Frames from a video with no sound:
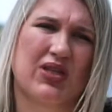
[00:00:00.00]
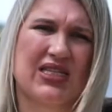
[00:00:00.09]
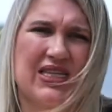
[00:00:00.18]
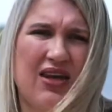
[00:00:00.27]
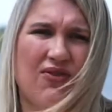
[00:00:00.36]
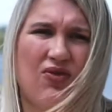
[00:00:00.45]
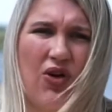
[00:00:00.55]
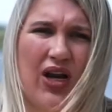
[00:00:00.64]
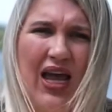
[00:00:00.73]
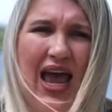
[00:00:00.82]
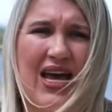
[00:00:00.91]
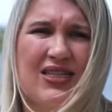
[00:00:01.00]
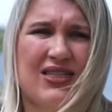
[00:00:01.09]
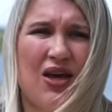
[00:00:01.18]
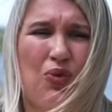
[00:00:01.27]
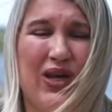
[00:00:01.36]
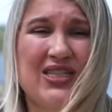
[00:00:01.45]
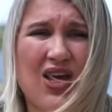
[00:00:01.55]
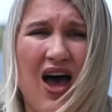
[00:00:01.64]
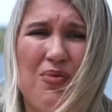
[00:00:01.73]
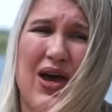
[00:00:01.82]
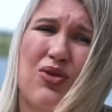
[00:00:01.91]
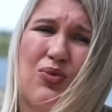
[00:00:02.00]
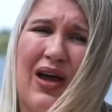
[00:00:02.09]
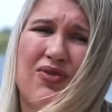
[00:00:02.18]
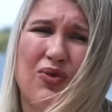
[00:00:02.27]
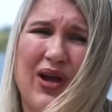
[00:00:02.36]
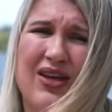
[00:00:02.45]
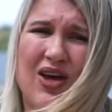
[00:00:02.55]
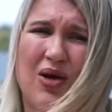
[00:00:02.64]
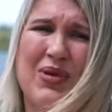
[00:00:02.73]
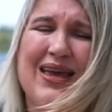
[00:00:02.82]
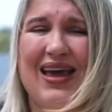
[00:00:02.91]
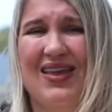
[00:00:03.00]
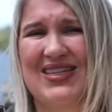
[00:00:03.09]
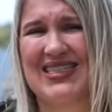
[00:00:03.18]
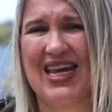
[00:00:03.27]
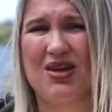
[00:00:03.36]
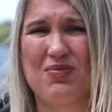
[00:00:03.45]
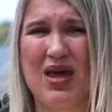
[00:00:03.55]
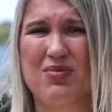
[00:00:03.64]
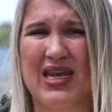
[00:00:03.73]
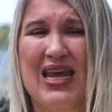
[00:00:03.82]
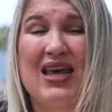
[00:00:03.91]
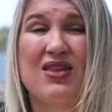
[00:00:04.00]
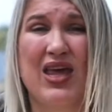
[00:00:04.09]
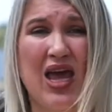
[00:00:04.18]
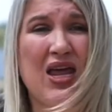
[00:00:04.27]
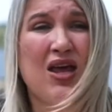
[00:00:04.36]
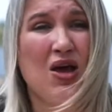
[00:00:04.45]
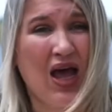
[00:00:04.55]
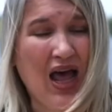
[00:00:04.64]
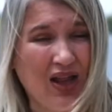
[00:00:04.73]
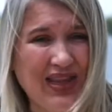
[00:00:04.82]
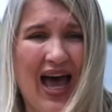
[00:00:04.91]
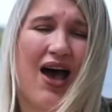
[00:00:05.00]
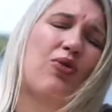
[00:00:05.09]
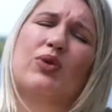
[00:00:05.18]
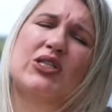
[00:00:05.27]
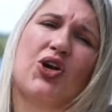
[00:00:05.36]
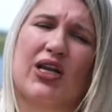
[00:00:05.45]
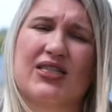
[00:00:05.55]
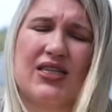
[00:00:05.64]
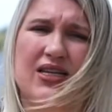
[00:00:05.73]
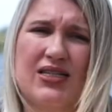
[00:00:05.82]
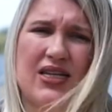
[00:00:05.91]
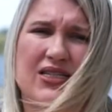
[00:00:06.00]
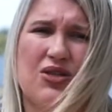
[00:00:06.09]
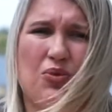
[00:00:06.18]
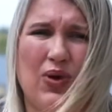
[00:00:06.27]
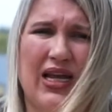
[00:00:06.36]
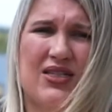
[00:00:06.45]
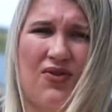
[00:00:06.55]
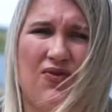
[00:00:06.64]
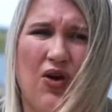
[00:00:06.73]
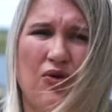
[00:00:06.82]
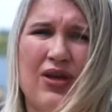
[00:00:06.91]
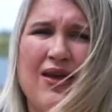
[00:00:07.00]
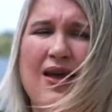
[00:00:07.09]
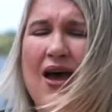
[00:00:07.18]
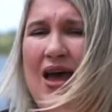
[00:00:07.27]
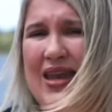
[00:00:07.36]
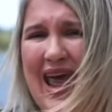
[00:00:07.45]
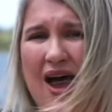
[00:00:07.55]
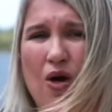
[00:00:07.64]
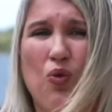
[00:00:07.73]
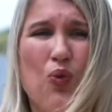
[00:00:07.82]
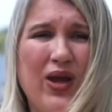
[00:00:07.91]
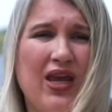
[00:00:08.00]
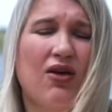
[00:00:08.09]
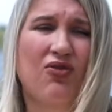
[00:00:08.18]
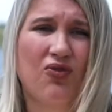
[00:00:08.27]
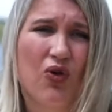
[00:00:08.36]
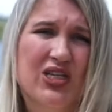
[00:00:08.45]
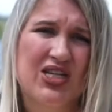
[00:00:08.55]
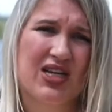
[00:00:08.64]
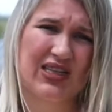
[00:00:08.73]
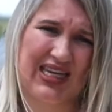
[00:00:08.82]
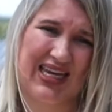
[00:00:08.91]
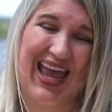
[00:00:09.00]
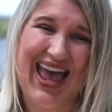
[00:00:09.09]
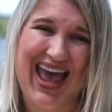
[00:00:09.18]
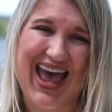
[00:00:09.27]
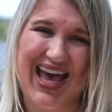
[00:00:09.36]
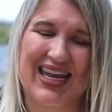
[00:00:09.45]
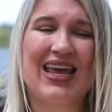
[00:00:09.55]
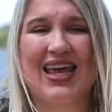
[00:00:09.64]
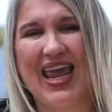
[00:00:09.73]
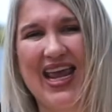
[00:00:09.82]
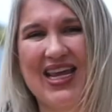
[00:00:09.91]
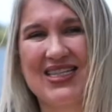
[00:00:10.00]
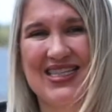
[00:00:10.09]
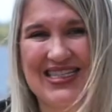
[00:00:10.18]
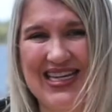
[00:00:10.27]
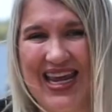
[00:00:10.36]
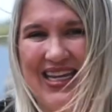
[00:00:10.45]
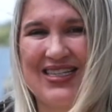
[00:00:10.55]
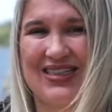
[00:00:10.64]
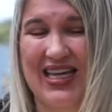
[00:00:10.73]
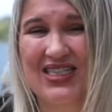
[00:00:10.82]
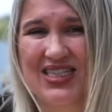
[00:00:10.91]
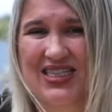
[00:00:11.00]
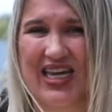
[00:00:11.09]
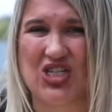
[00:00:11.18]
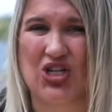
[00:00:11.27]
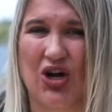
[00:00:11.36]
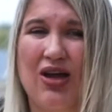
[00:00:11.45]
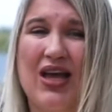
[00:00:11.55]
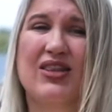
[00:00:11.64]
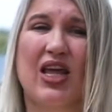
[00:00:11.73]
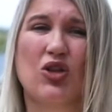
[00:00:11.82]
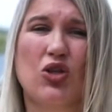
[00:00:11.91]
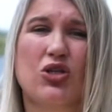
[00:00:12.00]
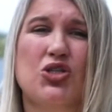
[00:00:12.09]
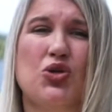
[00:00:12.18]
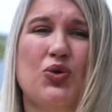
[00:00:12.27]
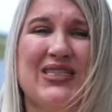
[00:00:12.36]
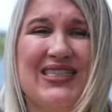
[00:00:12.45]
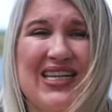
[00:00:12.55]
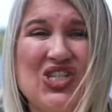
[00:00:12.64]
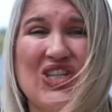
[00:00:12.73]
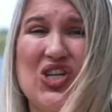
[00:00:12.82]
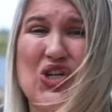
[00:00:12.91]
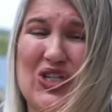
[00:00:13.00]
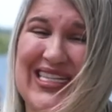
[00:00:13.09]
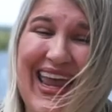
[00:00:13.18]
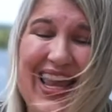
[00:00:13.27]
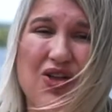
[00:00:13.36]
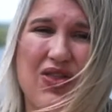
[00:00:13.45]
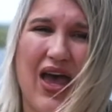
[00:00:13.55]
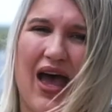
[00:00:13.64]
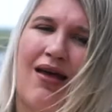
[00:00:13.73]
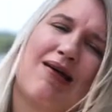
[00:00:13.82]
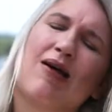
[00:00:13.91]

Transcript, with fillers: in the state of Florida, as we saw by the referendum and the state amendment that allowed returning citizens the right to vote. Now, we unfortunately had a state legislature that looked to essentially curtail that